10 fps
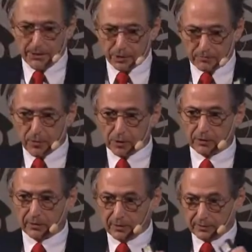you to
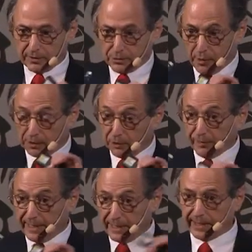model the structure of
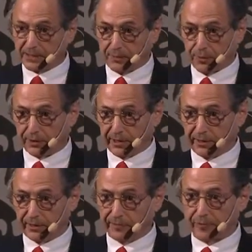any antibody
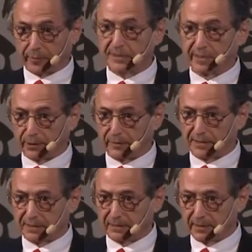from its
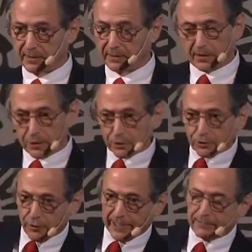sequence. Didn't do
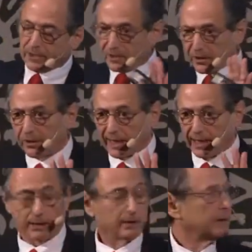great, but did okay.